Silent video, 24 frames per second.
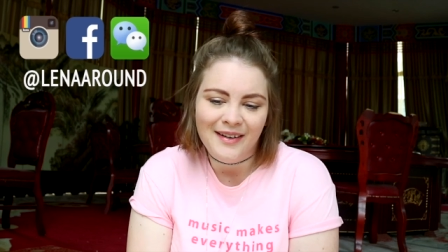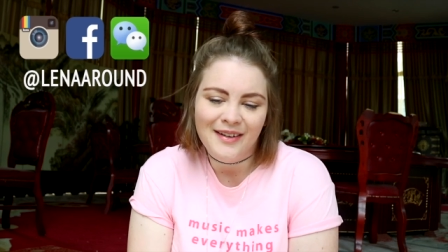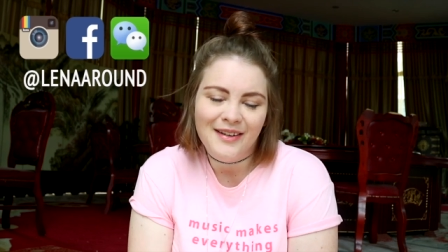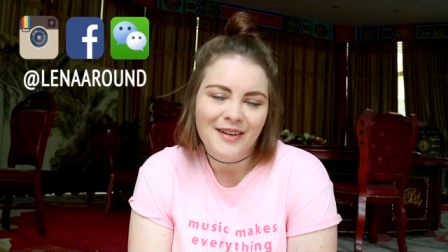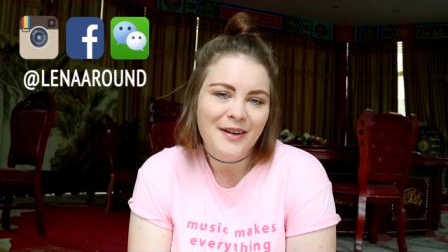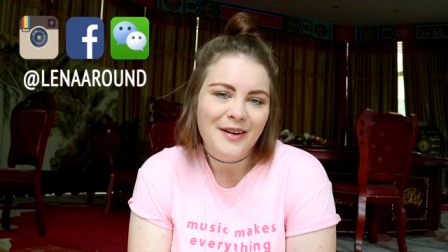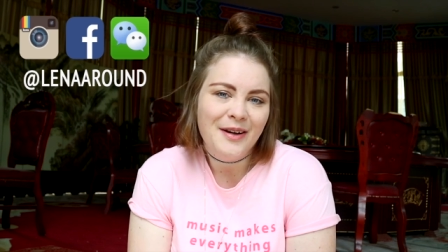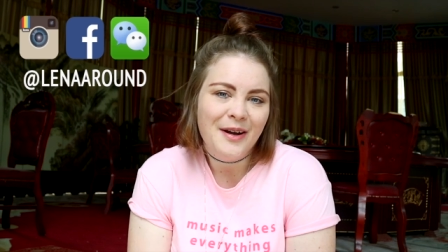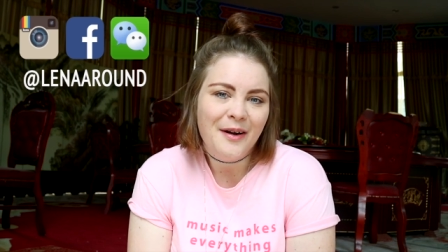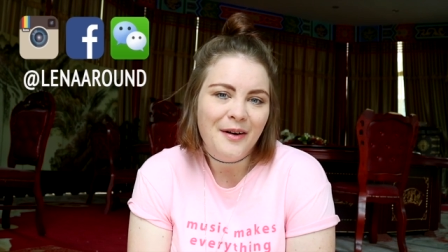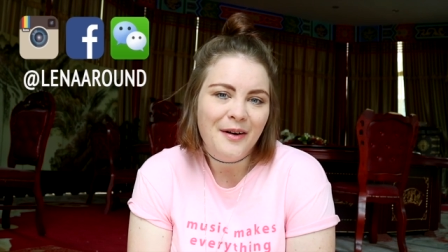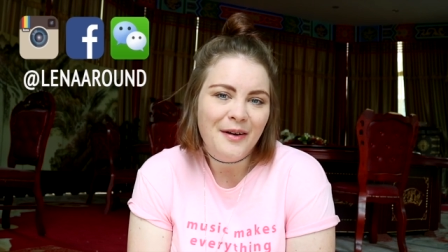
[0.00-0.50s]

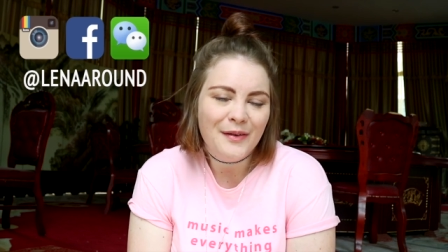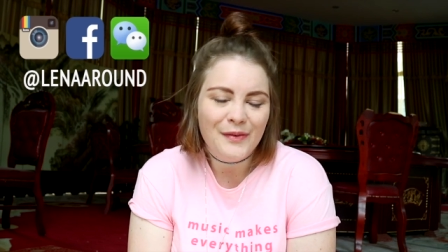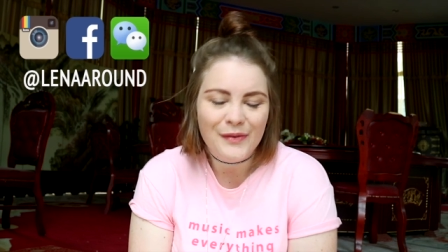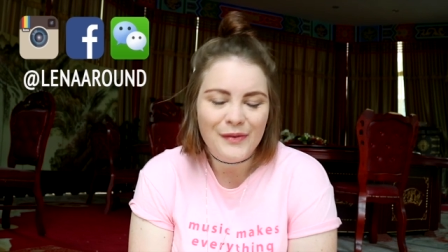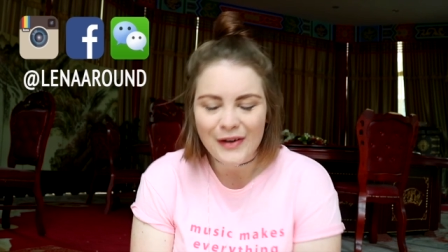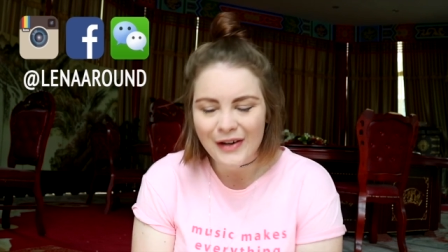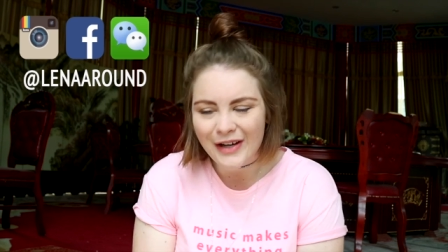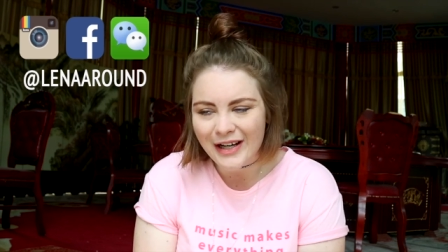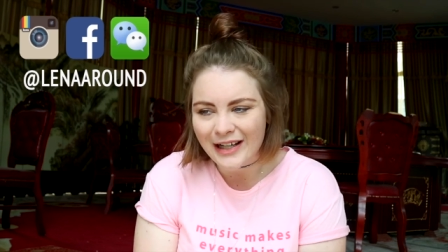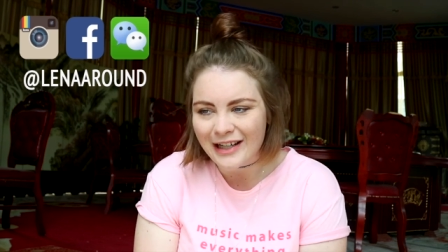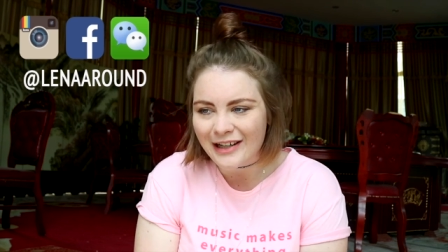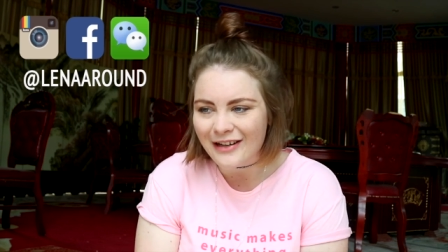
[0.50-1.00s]
you know, if
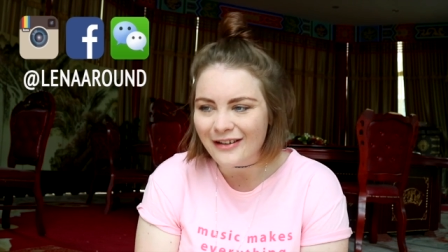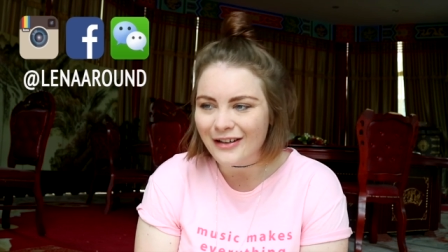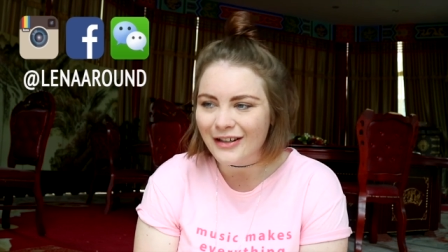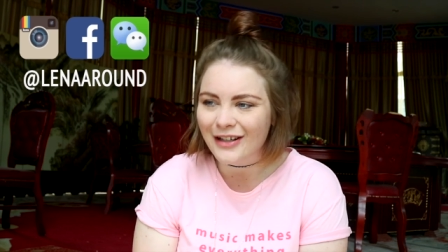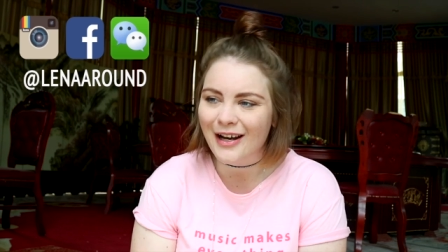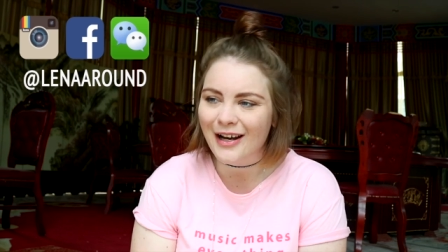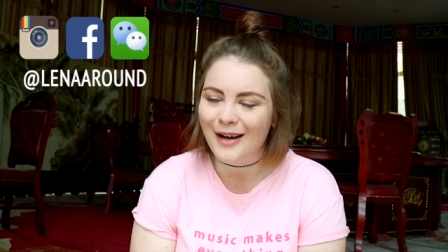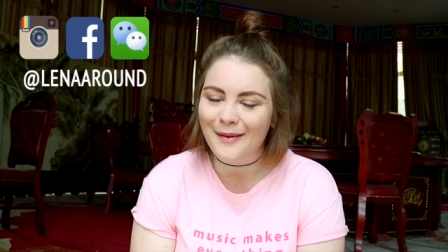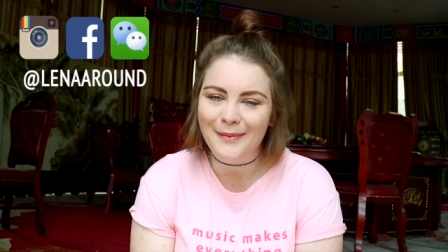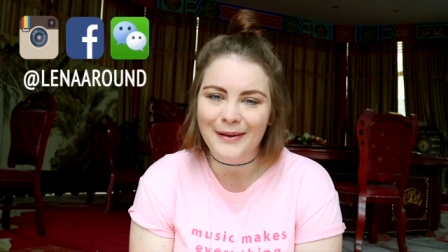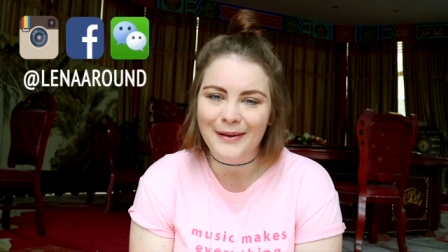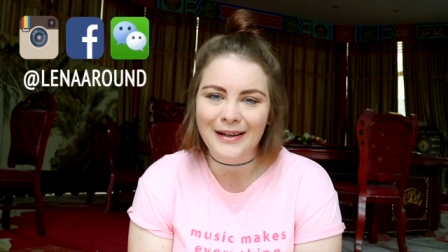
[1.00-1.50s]
you're in good
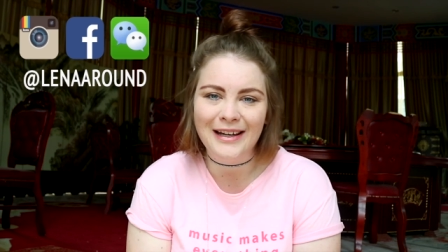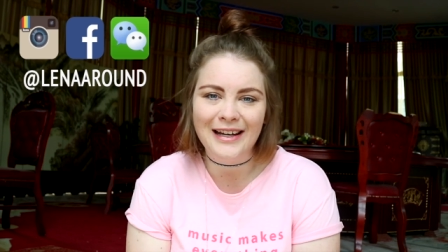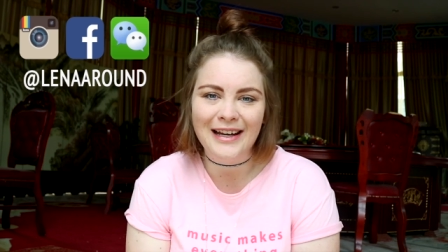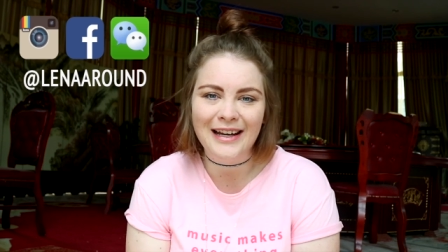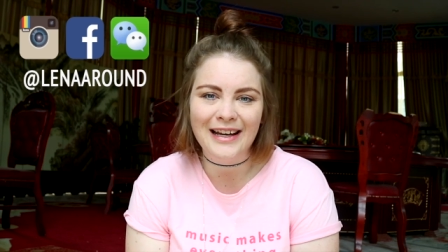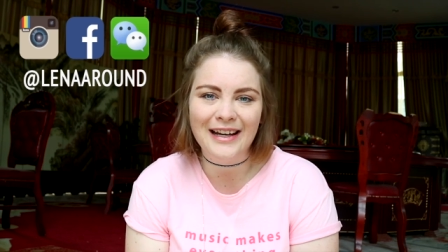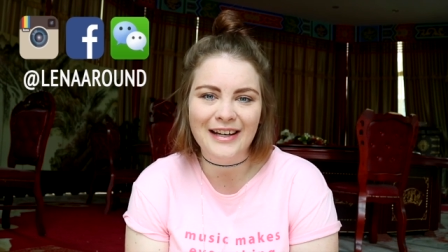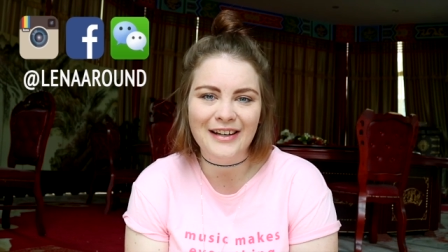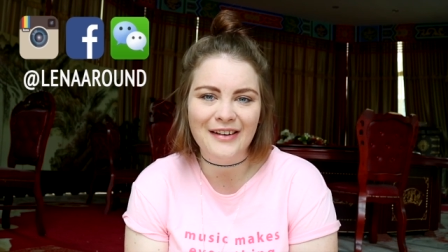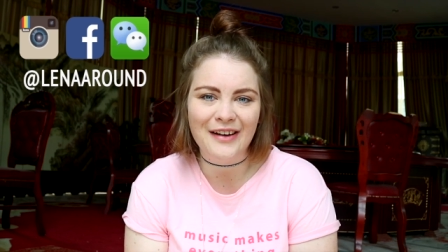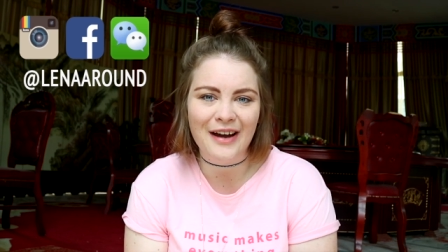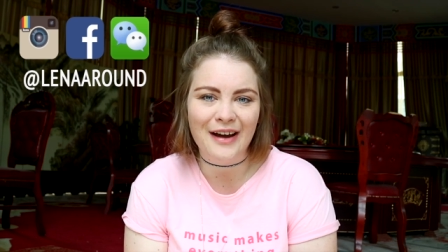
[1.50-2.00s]
company
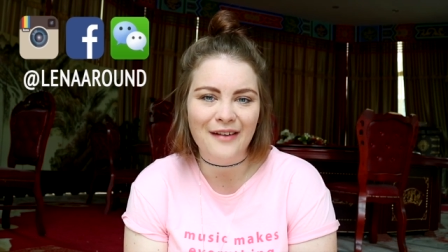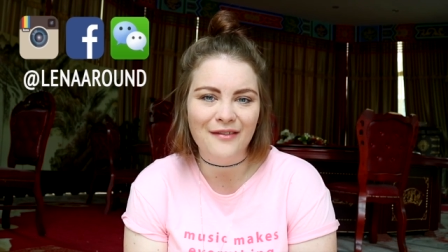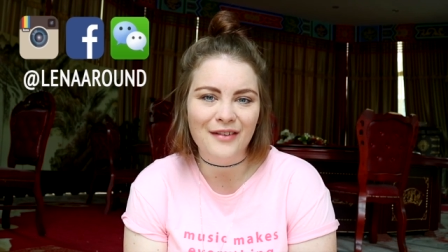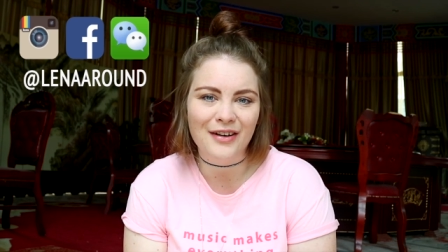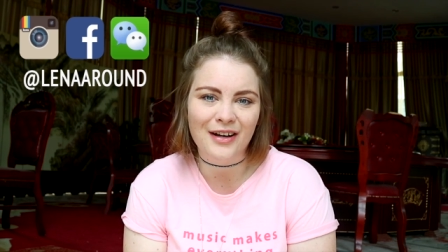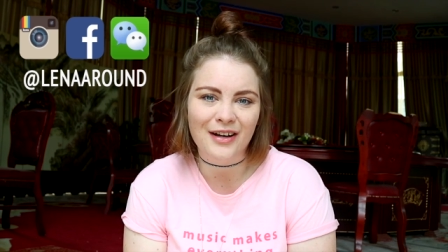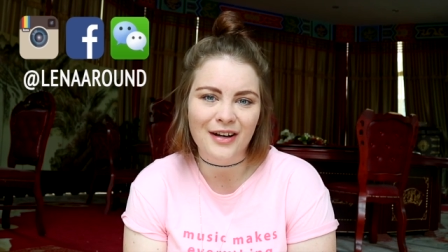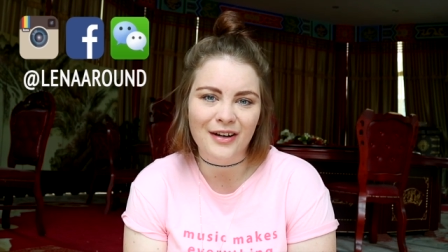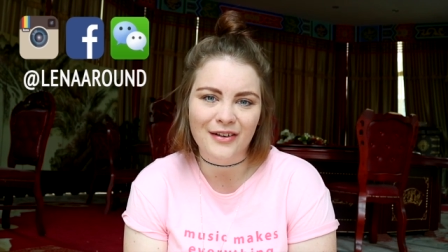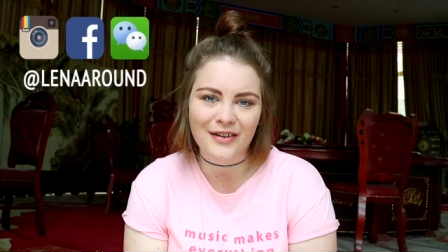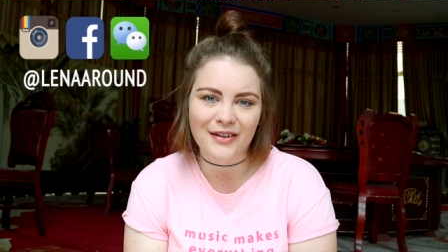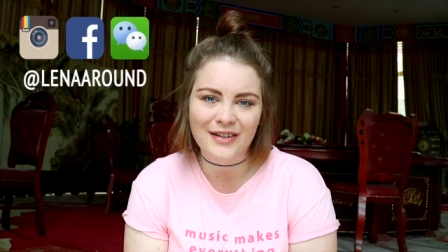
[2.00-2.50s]
and you're
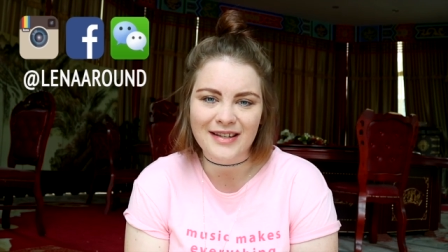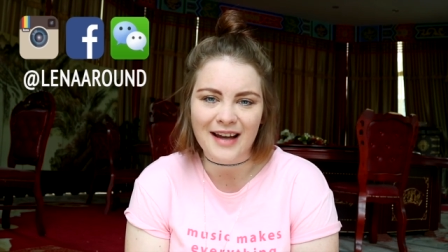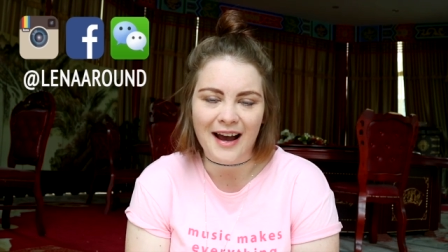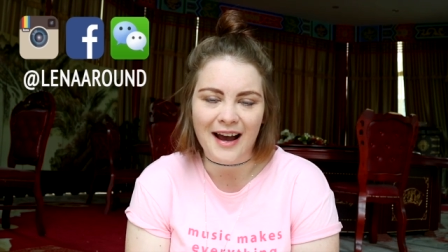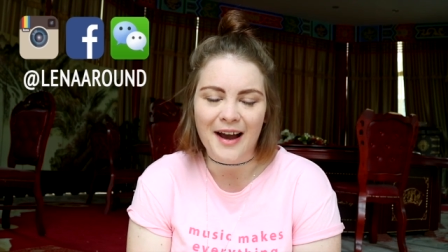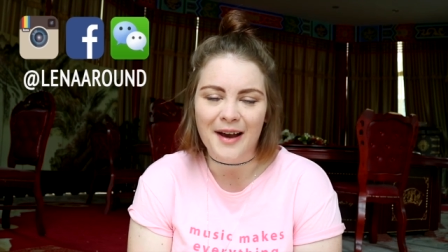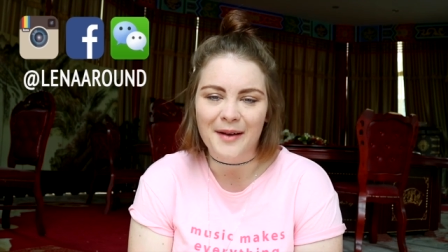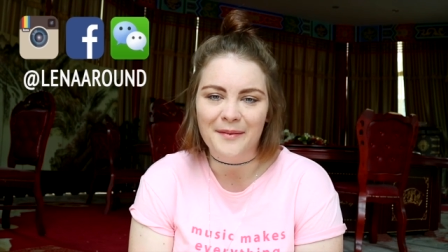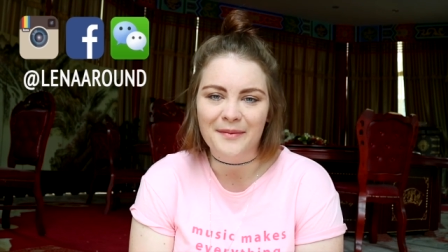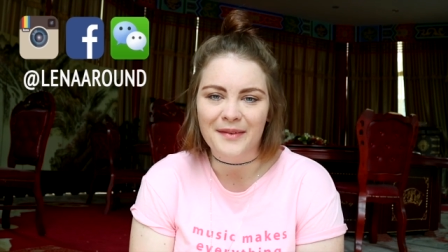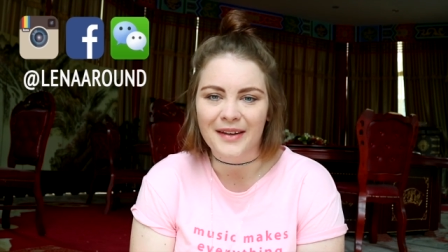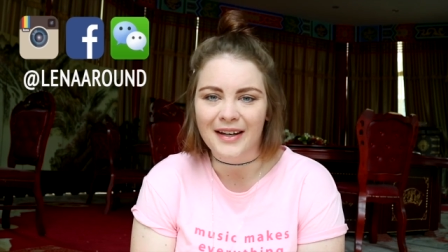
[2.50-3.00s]
having a good time,